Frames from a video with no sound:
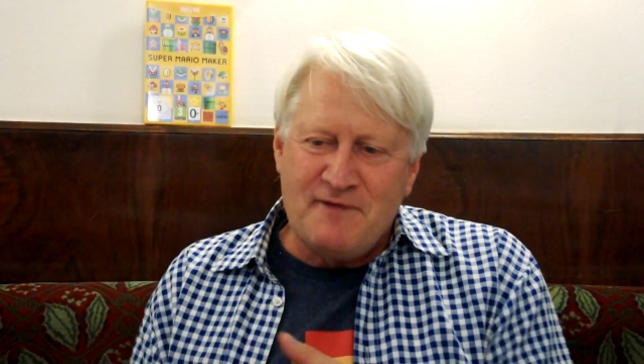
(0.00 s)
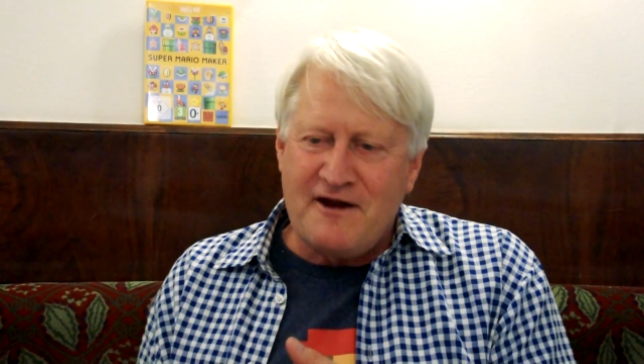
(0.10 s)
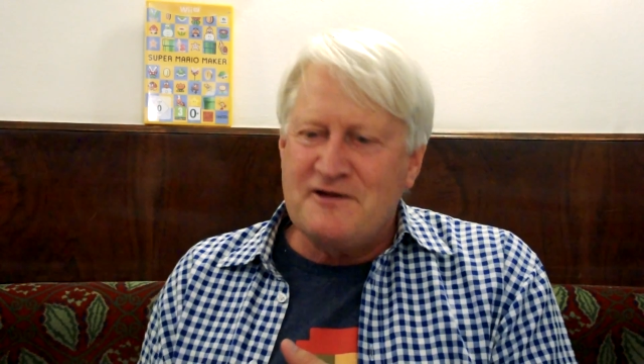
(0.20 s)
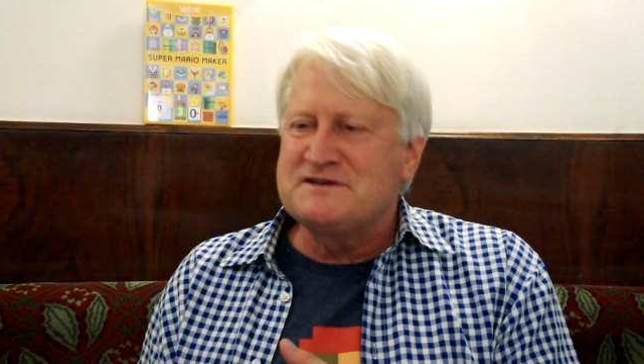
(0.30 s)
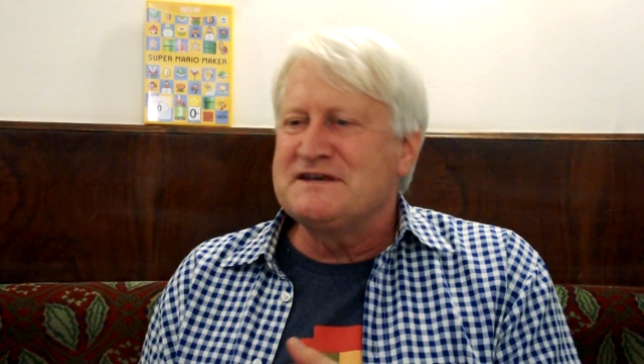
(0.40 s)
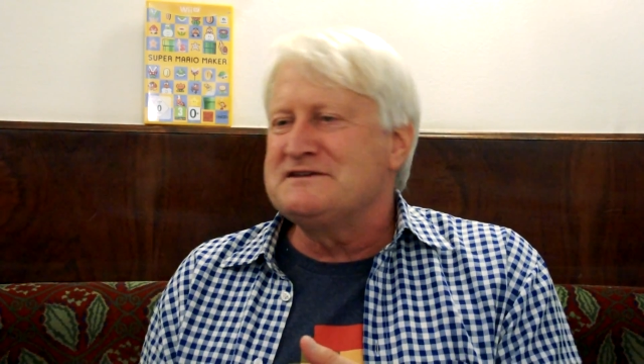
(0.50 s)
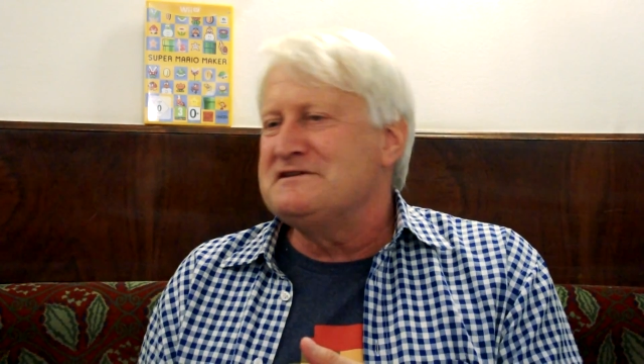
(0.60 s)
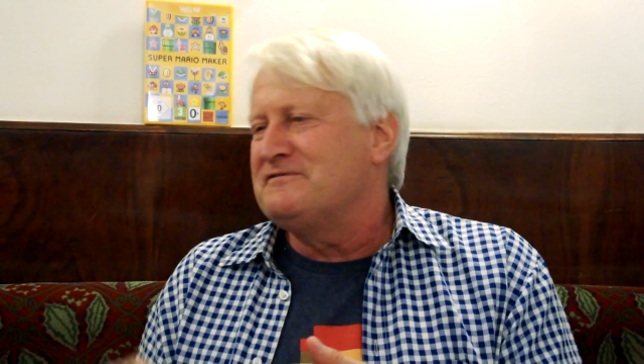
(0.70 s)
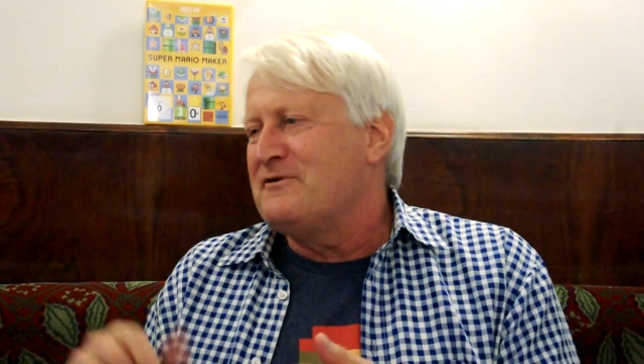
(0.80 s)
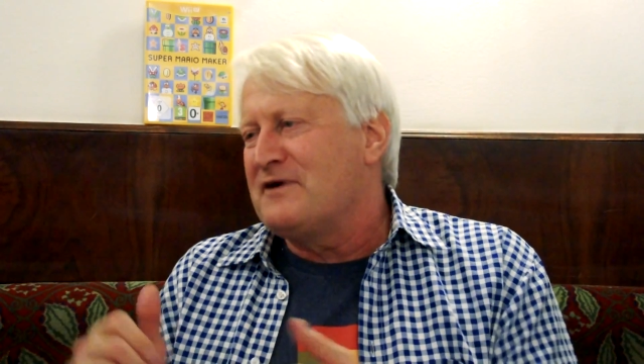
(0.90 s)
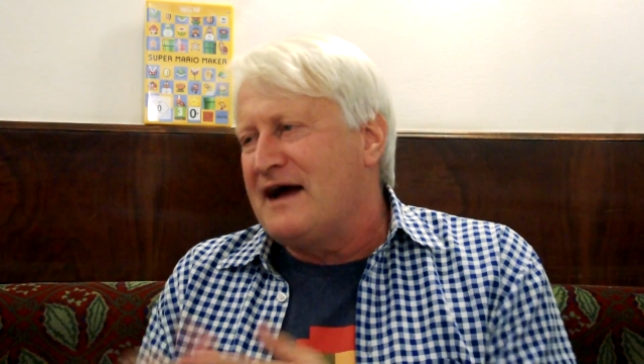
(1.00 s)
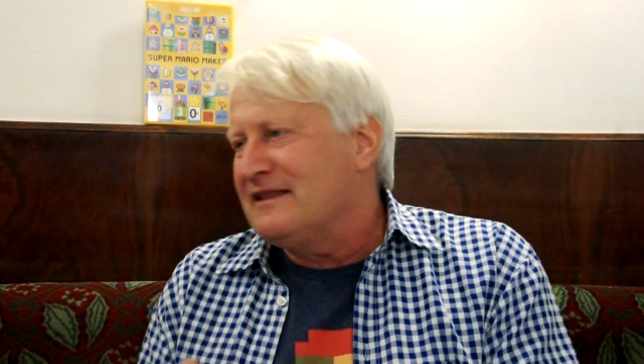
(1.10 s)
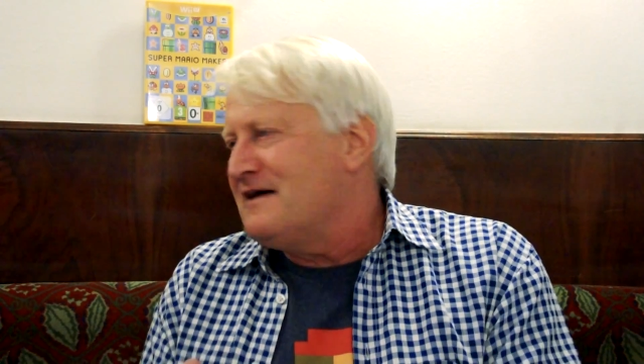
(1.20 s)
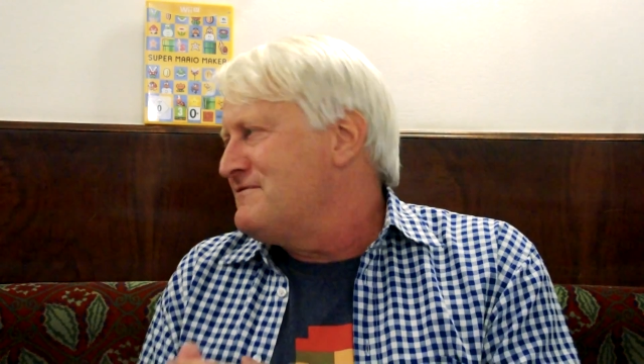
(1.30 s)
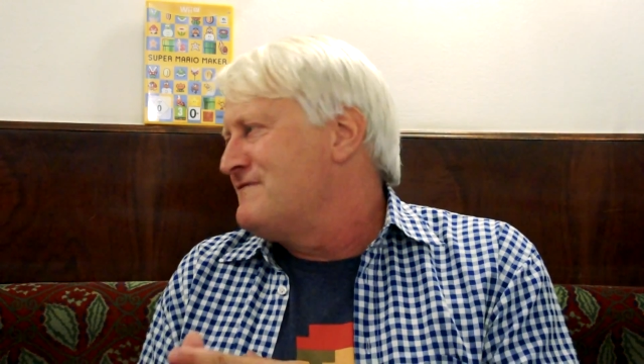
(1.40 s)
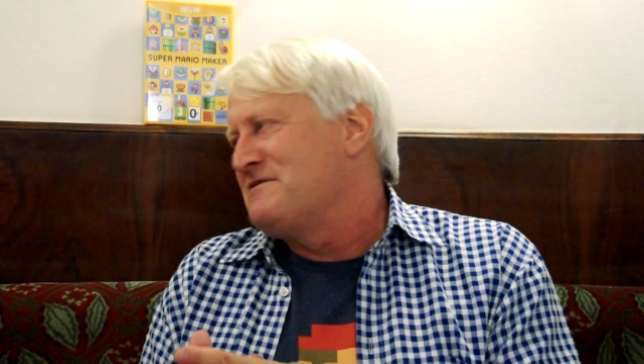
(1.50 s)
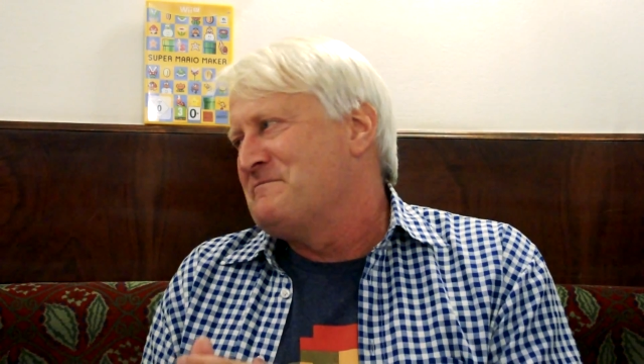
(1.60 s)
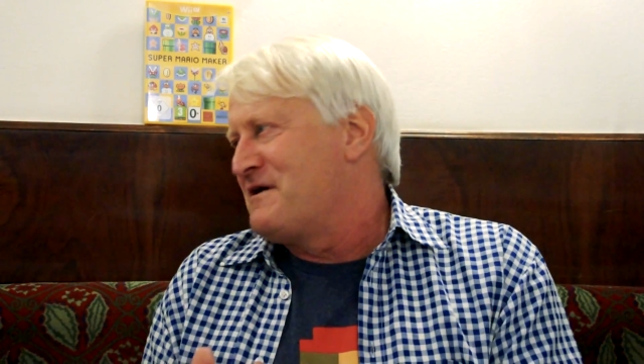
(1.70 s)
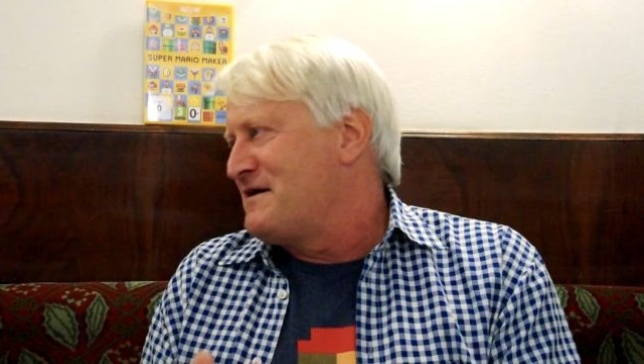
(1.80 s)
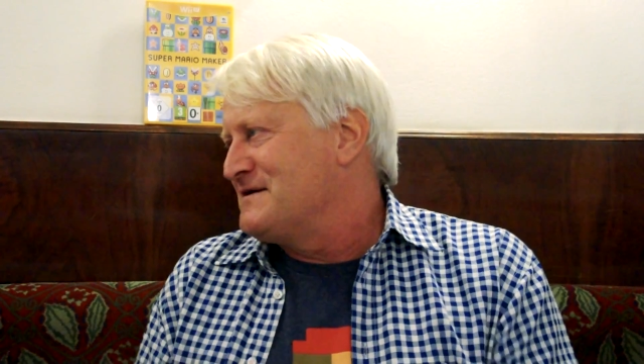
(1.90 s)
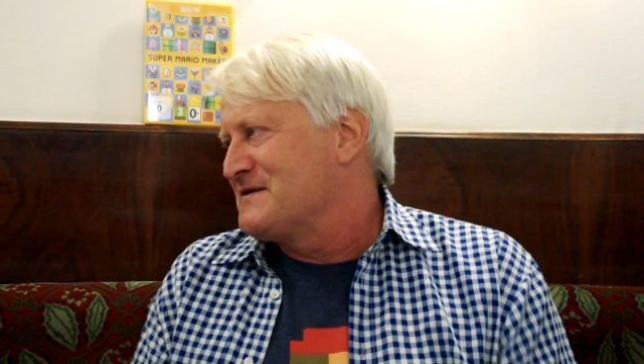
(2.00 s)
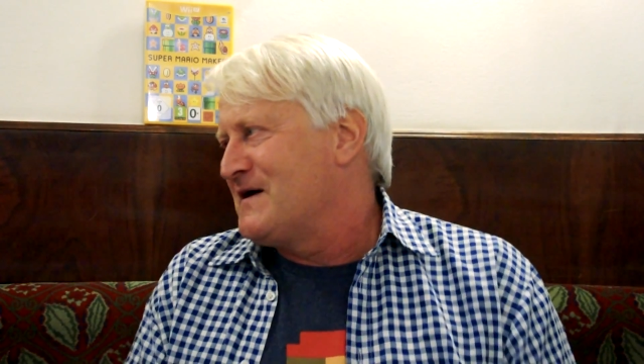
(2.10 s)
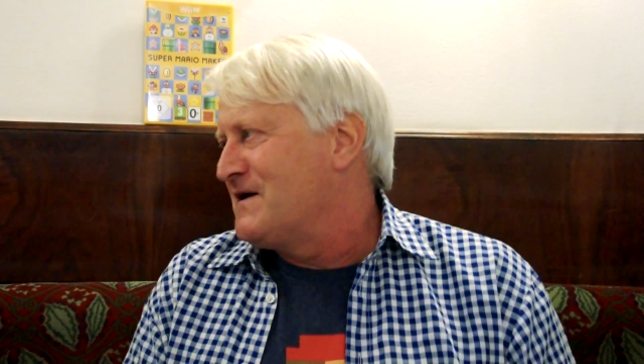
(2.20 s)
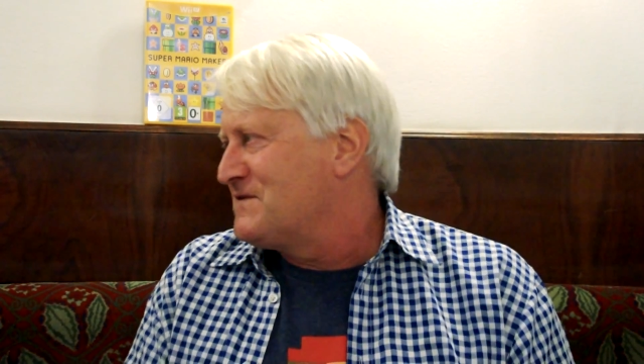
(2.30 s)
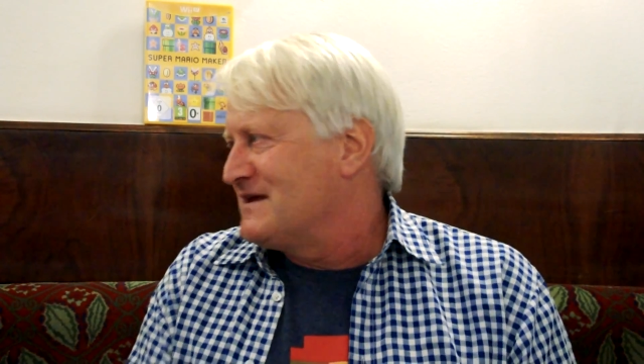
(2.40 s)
Mario 64. I love every Mario Kart